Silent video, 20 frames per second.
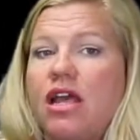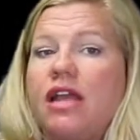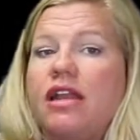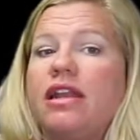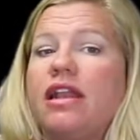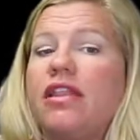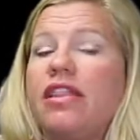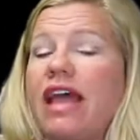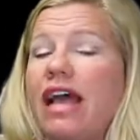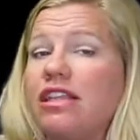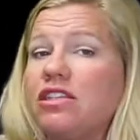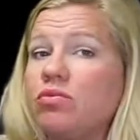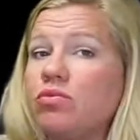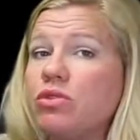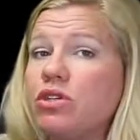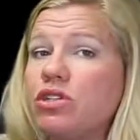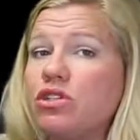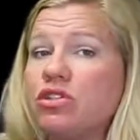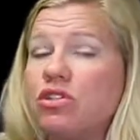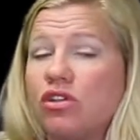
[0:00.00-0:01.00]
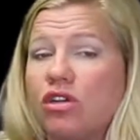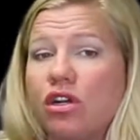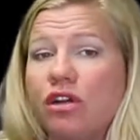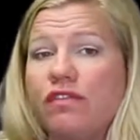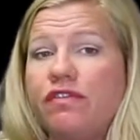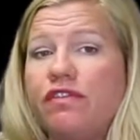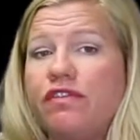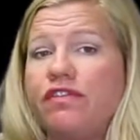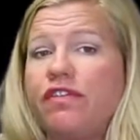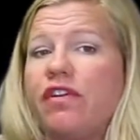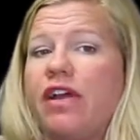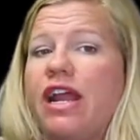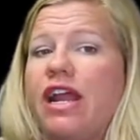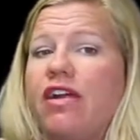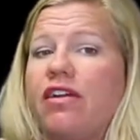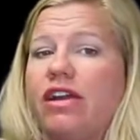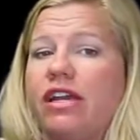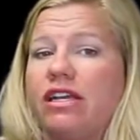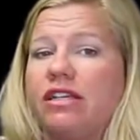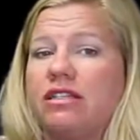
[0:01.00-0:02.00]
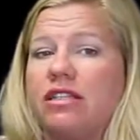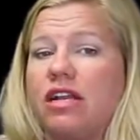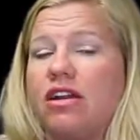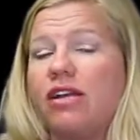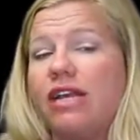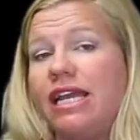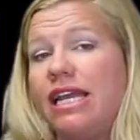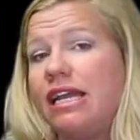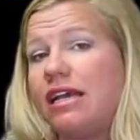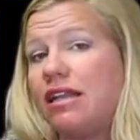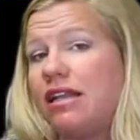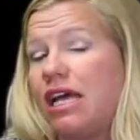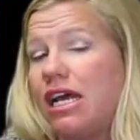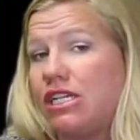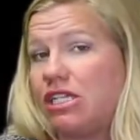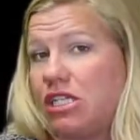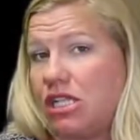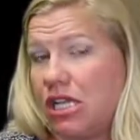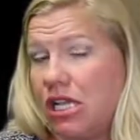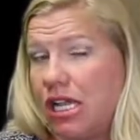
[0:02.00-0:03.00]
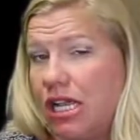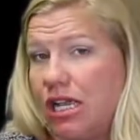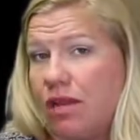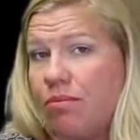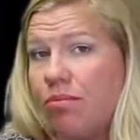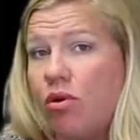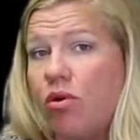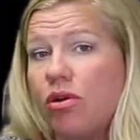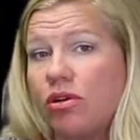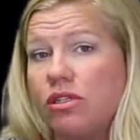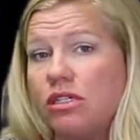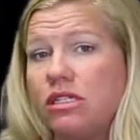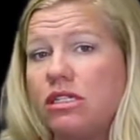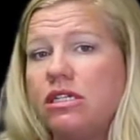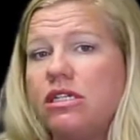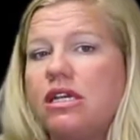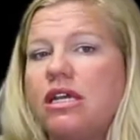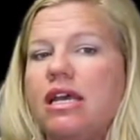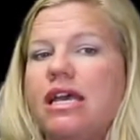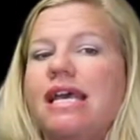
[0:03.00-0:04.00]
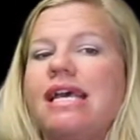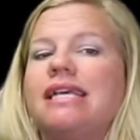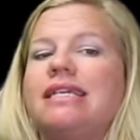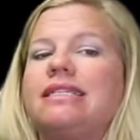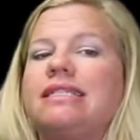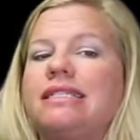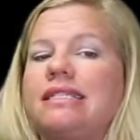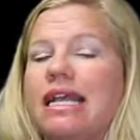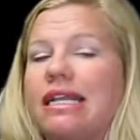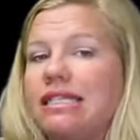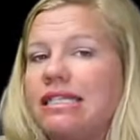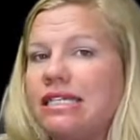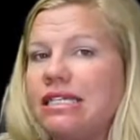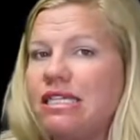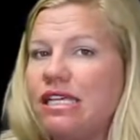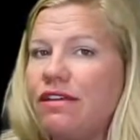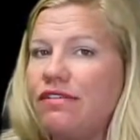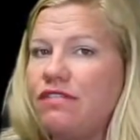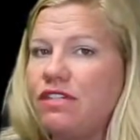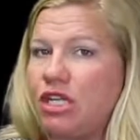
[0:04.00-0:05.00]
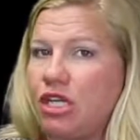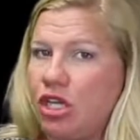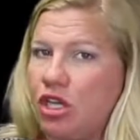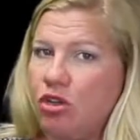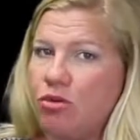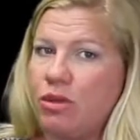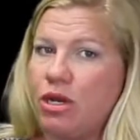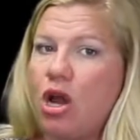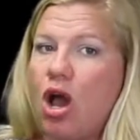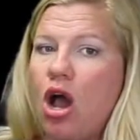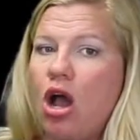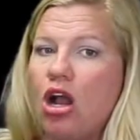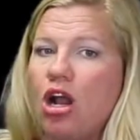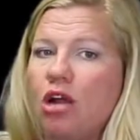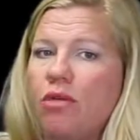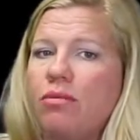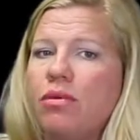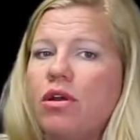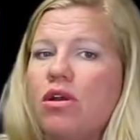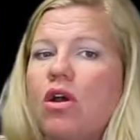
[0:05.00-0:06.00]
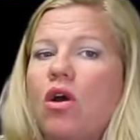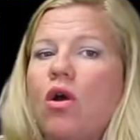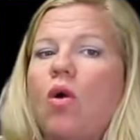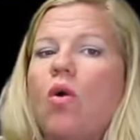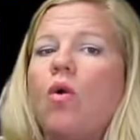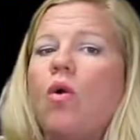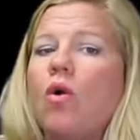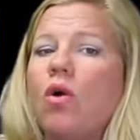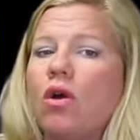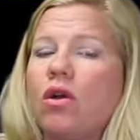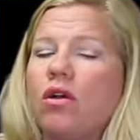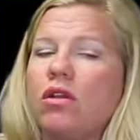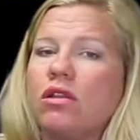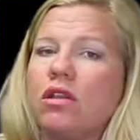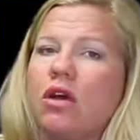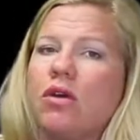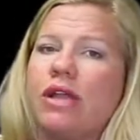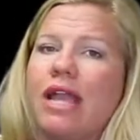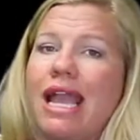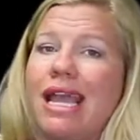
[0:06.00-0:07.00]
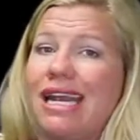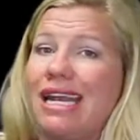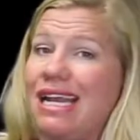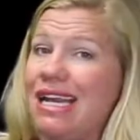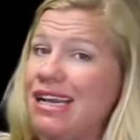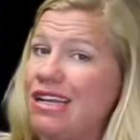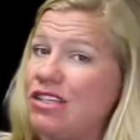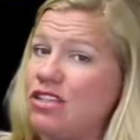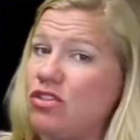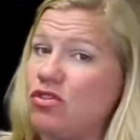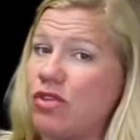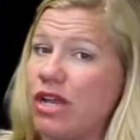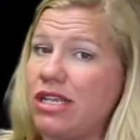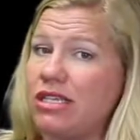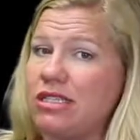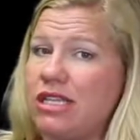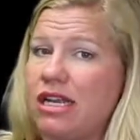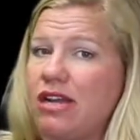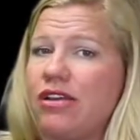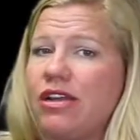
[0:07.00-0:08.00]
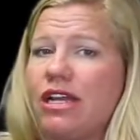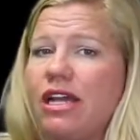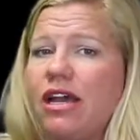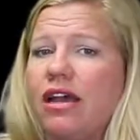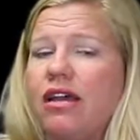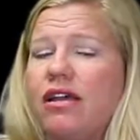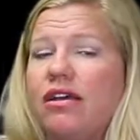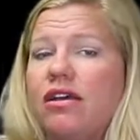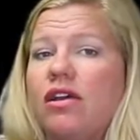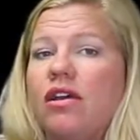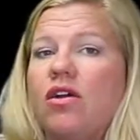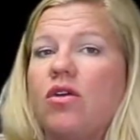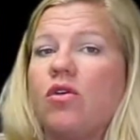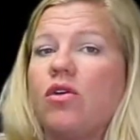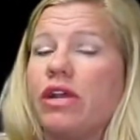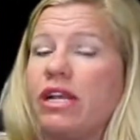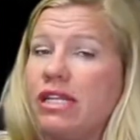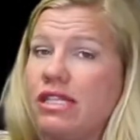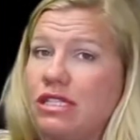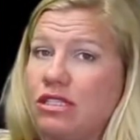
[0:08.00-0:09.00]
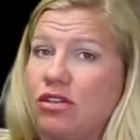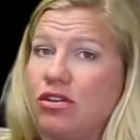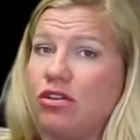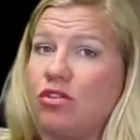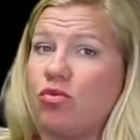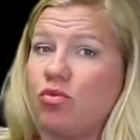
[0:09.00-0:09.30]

Now that's reserved for areas that are ecologically important, sensitive to human harm, or located in a stressed area or considered